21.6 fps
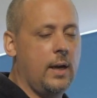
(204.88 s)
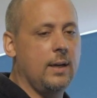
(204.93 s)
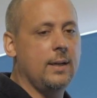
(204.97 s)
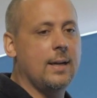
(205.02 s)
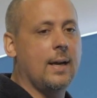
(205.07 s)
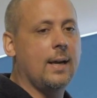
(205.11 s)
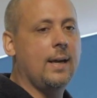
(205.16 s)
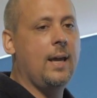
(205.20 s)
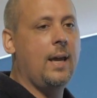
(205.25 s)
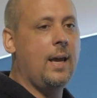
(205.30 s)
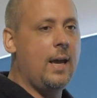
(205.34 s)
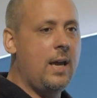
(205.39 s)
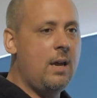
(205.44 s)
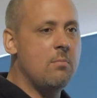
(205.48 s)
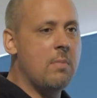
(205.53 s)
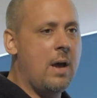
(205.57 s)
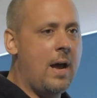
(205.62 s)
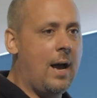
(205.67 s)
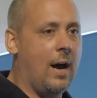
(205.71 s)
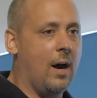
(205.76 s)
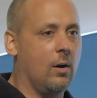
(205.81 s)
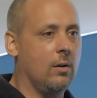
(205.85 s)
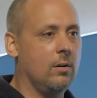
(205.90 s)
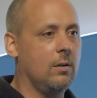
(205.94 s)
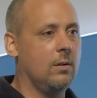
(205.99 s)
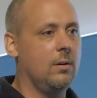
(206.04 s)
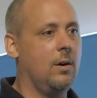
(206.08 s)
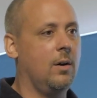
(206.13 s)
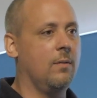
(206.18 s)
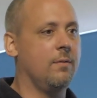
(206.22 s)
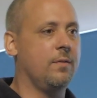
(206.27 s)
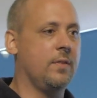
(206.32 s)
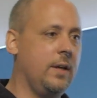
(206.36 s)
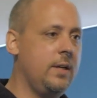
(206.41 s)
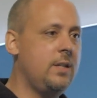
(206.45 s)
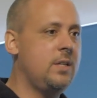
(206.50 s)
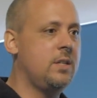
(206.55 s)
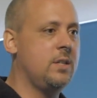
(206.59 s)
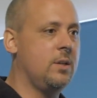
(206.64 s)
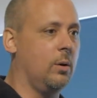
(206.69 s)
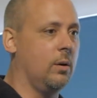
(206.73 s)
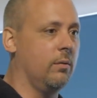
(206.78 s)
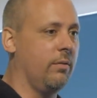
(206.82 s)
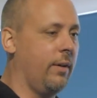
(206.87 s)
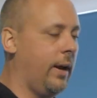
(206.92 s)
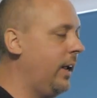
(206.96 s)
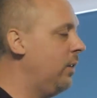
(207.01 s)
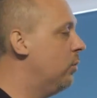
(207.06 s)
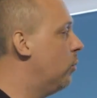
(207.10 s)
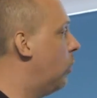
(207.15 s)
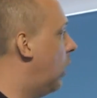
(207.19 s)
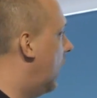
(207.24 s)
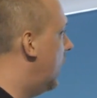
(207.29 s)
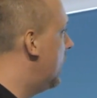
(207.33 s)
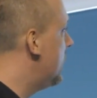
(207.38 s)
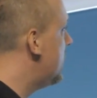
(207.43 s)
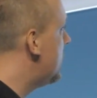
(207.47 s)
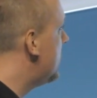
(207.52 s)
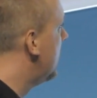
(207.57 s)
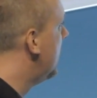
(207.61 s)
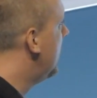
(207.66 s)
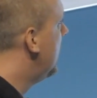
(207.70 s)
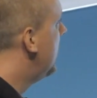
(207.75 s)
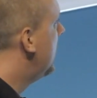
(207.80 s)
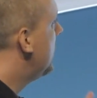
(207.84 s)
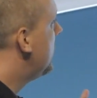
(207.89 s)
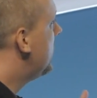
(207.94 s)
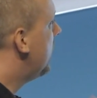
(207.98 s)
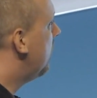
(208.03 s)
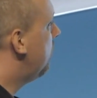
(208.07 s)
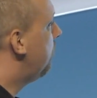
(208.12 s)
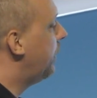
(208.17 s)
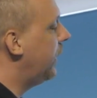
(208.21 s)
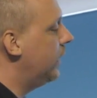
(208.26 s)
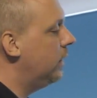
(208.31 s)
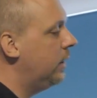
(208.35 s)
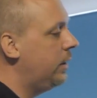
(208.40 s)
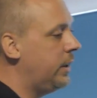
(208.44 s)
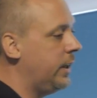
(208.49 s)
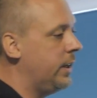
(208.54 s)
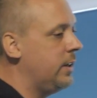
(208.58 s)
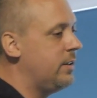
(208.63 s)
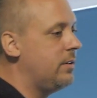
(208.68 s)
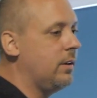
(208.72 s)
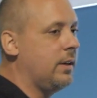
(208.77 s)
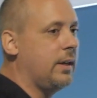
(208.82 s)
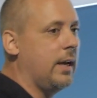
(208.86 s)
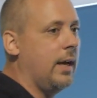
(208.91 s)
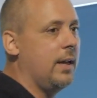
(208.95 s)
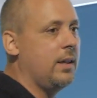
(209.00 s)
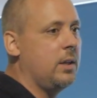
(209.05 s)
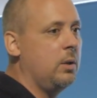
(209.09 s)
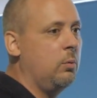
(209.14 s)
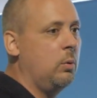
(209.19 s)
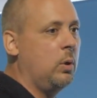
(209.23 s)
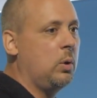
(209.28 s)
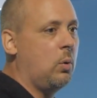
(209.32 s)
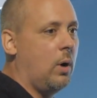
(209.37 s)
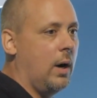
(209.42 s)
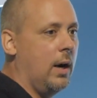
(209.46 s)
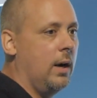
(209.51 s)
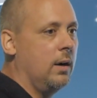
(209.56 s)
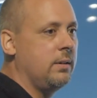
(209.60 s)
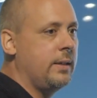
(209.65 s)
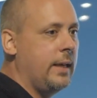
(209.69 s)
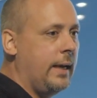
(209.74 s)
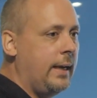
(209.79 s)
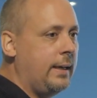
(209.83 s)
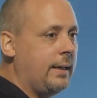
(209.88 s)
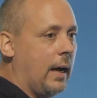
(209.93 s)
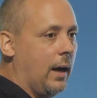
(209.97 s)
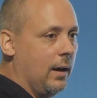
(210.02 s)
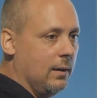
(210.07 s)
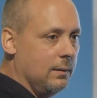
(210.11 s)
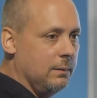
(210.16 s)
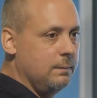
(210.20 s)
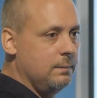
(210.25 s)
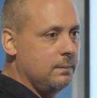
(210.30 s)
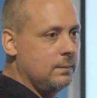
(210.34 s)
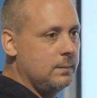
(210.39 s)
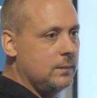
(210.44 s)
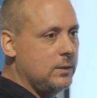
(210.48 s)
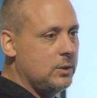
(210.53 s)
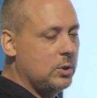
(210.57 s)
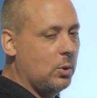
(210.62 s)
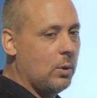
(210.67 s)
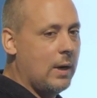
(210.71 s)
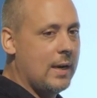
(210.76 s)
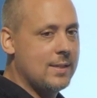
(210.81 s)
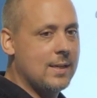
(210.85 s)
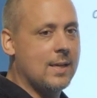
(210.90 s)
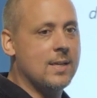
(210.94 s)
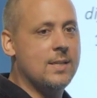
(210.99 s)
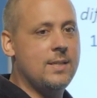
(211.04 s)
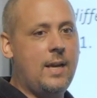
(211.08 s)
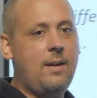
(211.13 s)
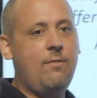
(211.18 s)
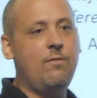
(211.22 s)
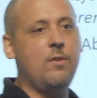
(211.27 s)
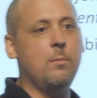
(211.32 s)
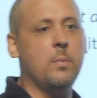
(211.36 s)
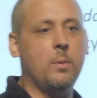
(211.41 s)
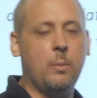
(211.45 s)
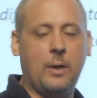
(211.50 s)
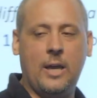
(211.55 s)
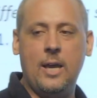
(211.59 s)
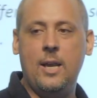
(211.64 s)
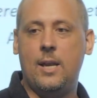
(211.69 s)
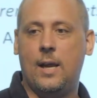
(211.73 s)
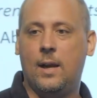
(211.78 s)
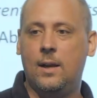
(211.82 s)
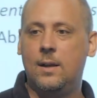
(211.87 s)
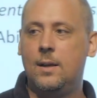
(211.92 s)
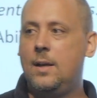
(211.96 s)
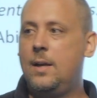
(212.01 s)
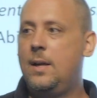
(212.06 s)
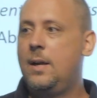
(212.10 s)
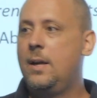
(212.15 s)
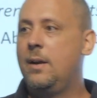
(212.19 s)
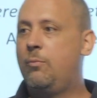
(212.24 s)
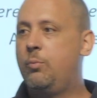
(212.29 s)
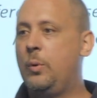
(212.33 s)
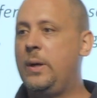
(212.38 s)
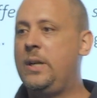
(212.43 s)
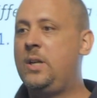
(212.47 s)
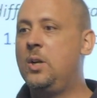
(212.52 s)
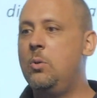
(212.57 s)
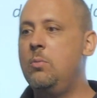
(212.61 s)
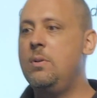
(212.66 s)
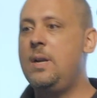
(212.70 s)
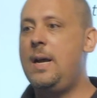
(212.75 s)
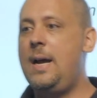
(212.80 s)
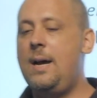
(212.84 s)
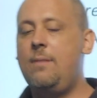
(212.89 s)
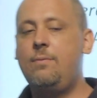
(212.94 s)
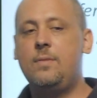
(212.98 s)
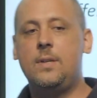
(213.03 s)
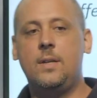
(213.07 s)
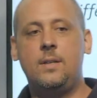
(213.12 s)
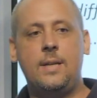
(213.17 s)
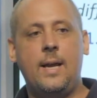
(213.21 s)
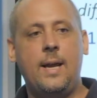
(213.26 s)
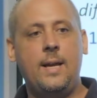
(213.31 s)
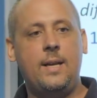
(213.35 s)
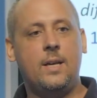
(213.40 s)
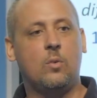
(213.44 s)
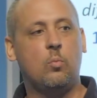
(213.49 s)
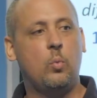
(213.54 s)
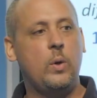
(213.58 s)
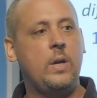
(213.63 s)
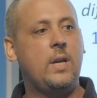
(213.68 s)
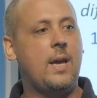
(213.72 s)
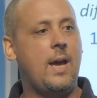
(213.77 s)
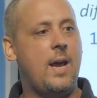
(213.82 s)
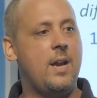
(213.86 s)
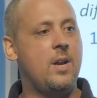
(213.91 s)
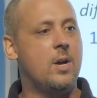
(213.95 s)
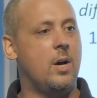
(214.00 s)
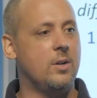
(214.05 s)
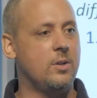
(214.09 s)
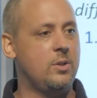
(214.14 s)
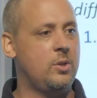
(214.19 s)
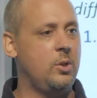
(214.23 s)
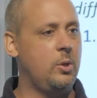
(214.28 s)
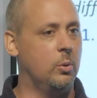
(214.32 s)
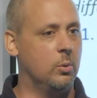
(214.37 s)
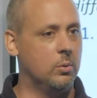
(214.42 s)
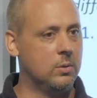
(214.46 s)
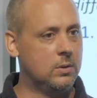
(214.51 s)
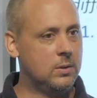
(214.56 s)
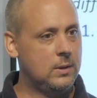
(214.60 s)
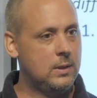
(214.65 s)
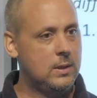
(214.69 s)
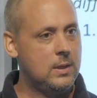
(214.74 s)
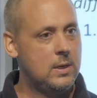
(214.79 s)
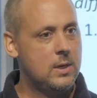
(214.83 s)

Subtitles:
thing that came out of this survey was the ability to get the required data. So as I said from the beginning, if we don't have the data, we cannot do.